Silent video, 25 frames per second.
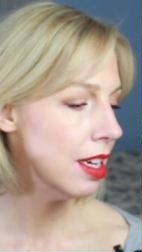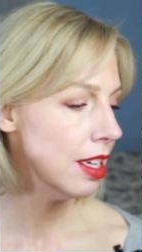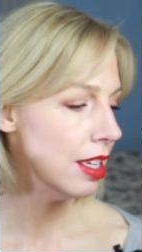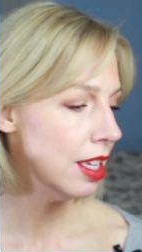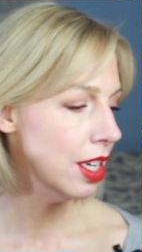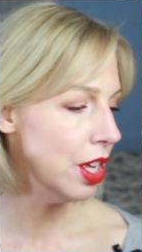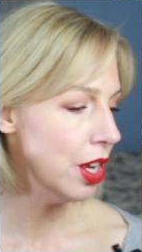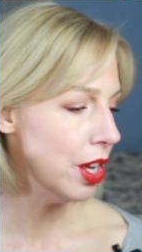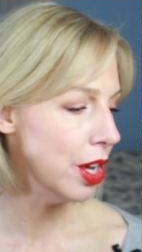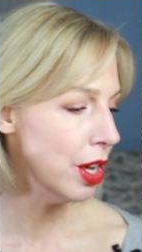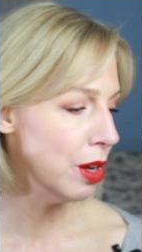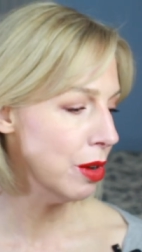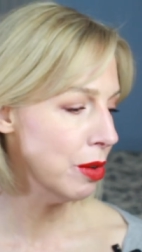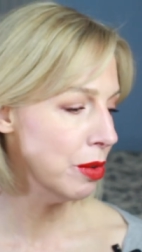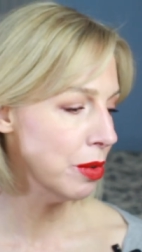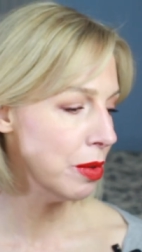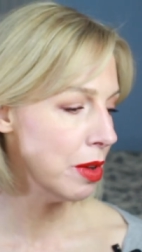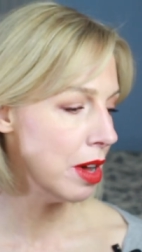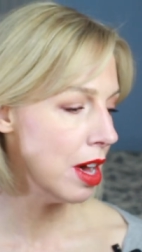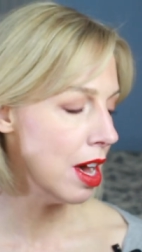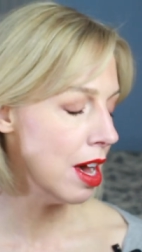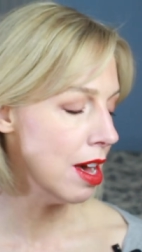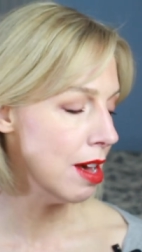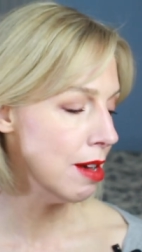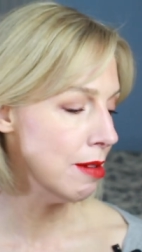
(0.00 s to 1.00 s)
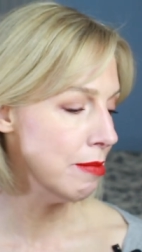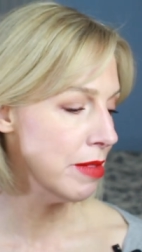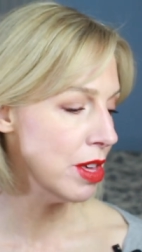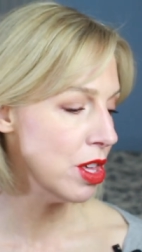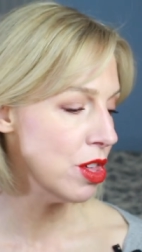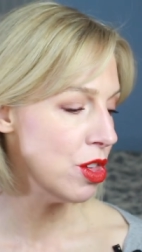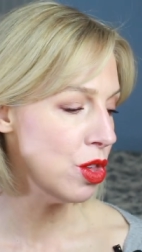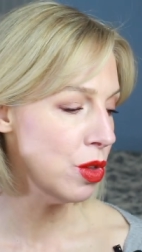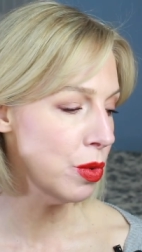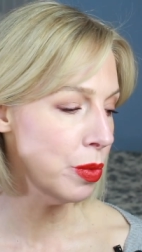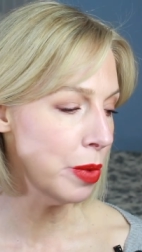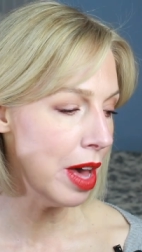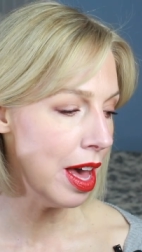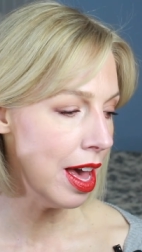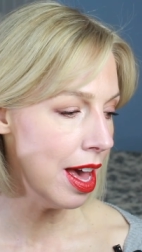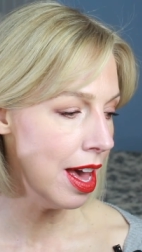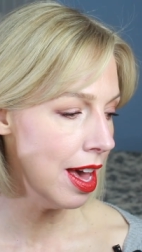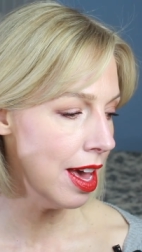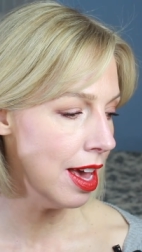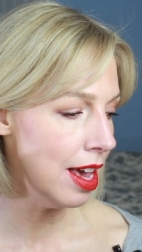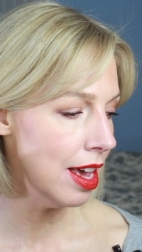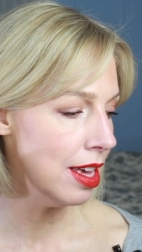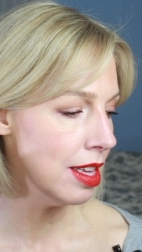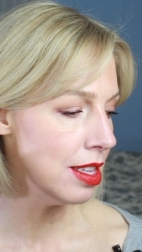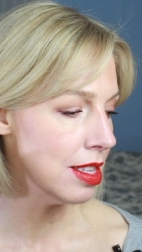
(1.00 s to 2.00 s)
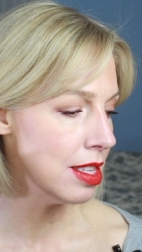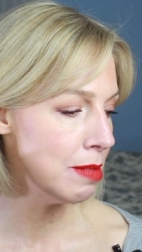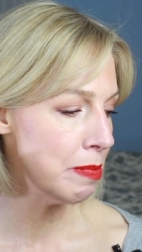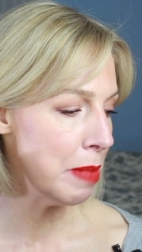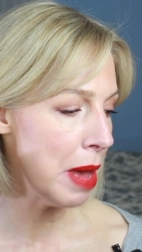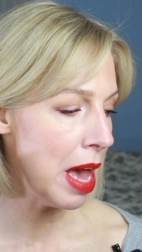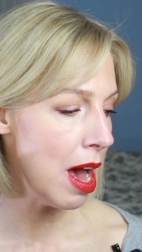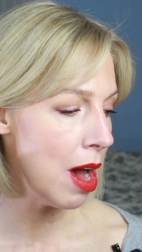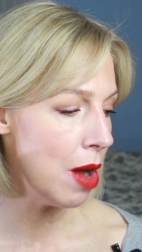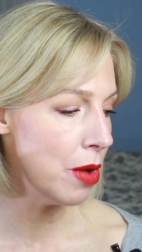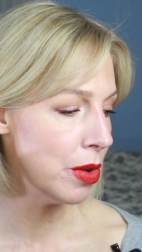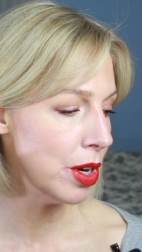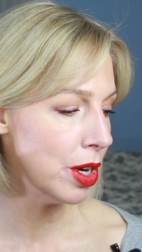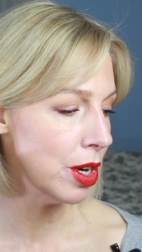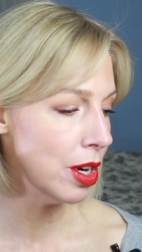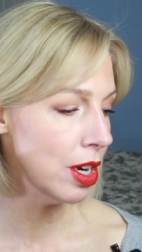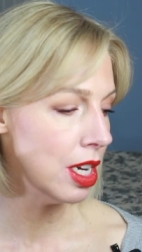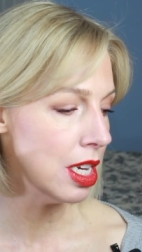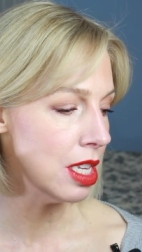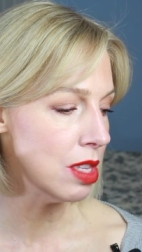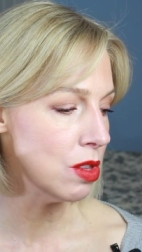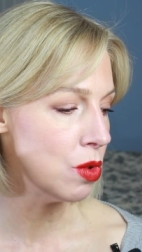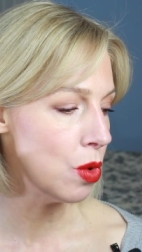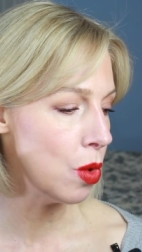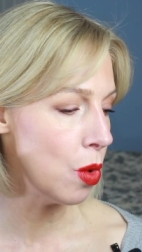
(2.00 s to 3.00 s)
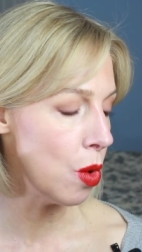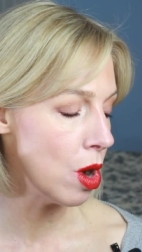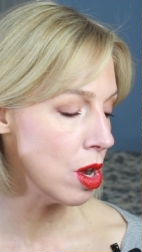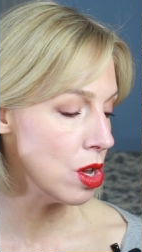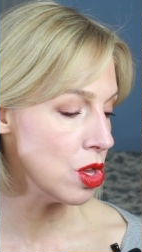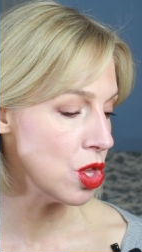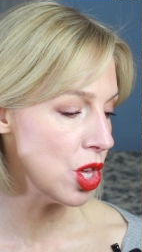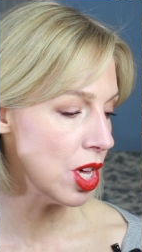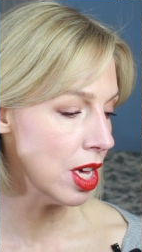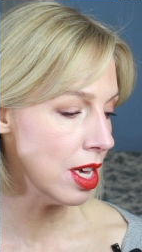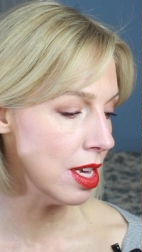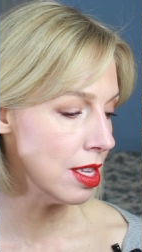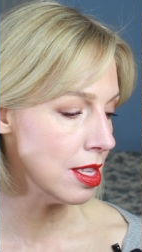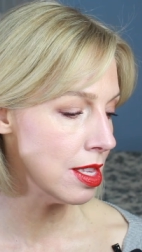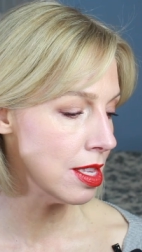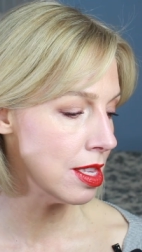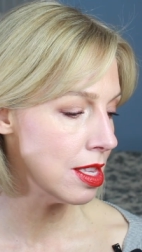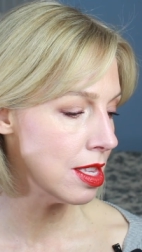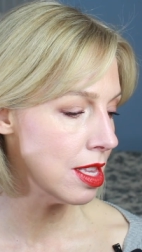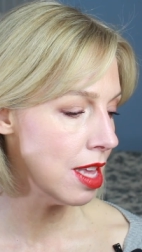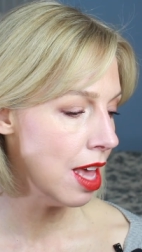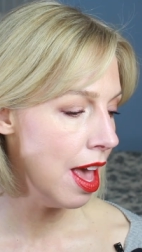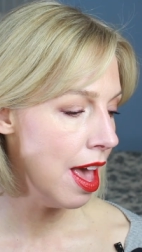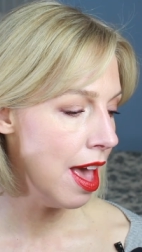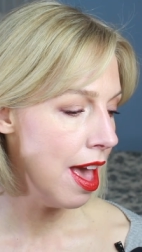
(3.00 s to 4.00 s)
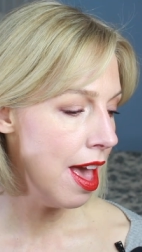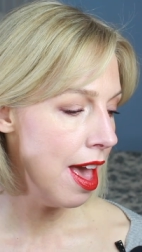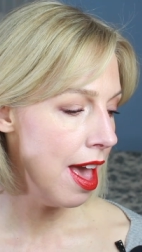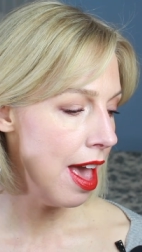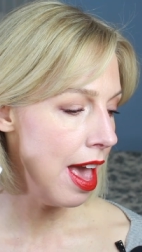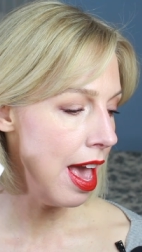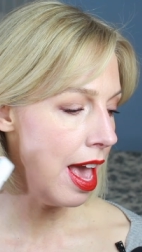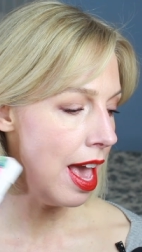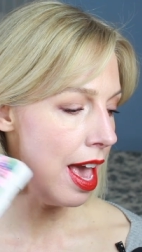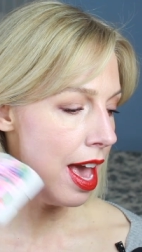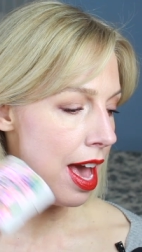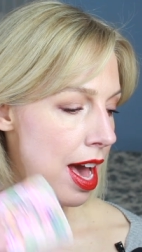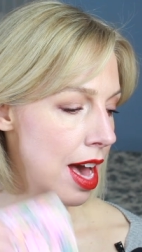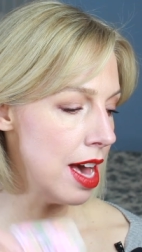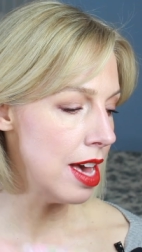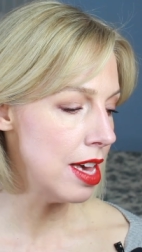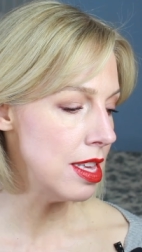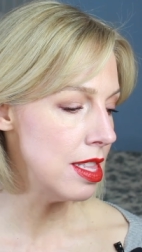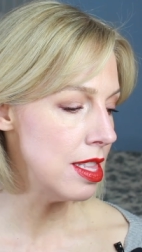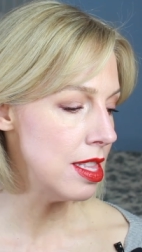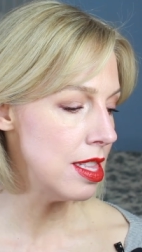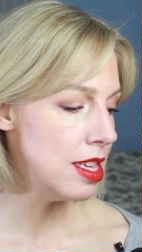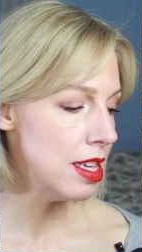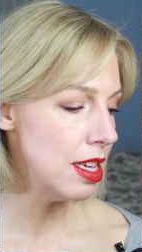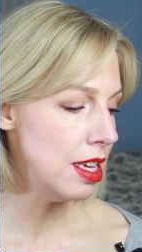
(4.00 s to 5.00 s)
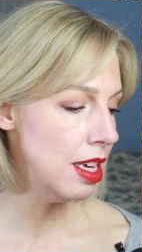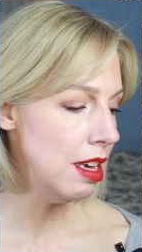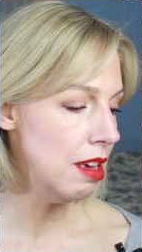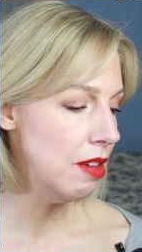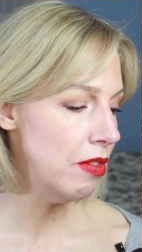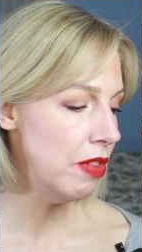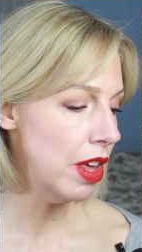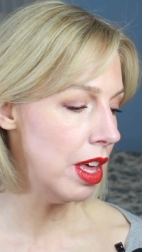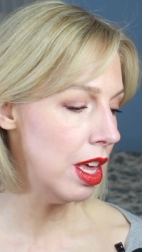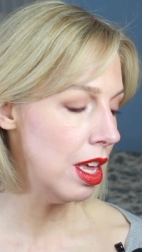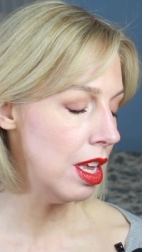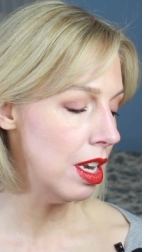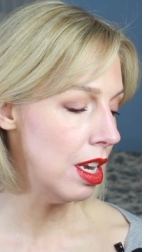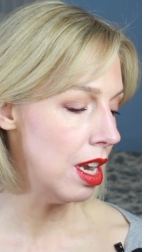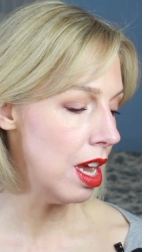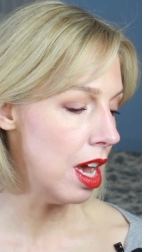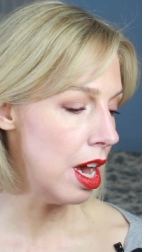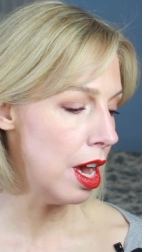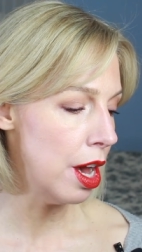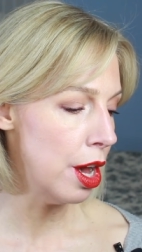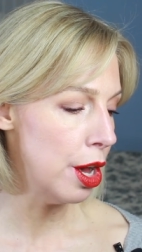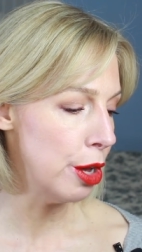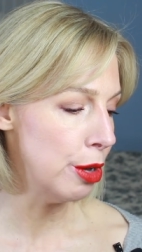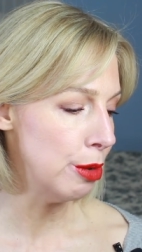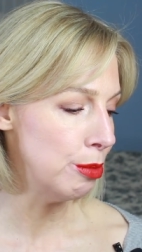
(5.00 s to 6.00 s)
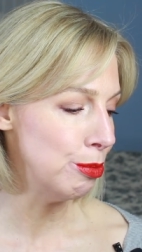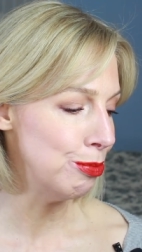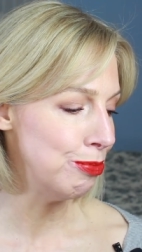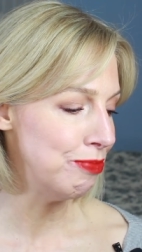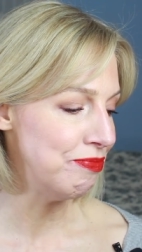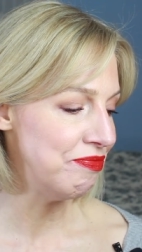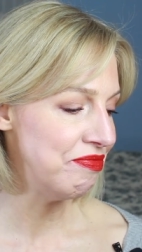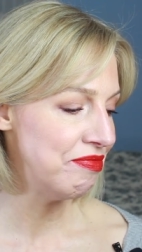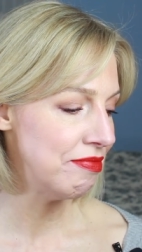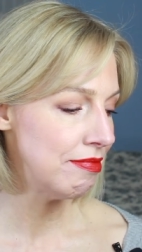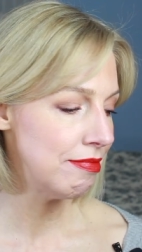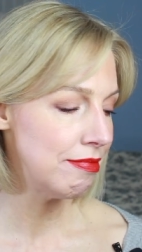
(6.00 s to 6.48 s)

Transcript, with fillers: you know, um, powder is gorgeous. And even um,